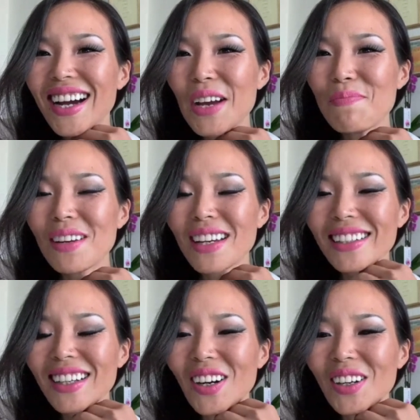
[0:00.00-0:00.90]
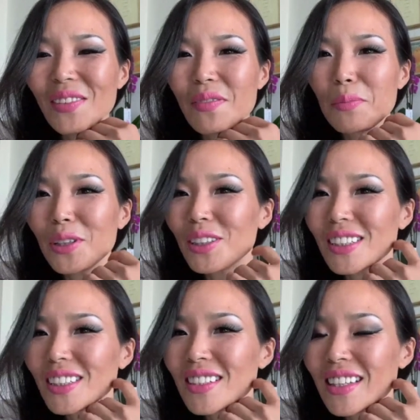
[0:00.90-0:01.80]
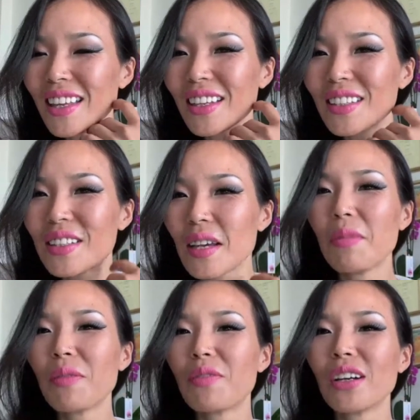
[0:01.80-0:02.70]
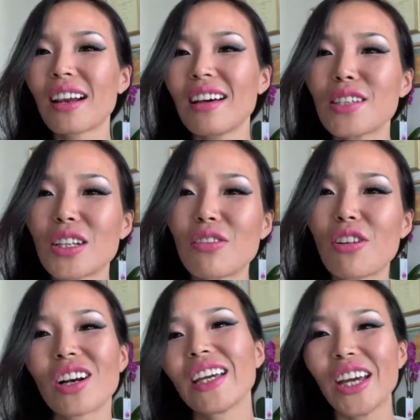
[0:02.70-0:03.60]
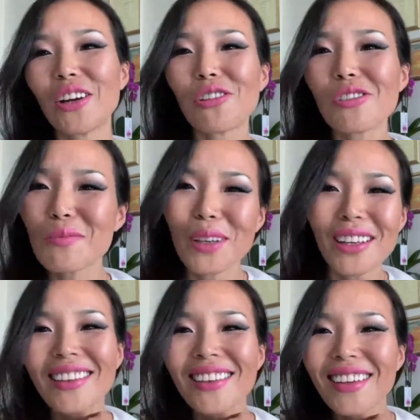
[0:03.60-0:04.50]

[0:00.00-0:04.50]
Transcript: I played a lot of the Beatles and then some of the classic rock like Aerosmith,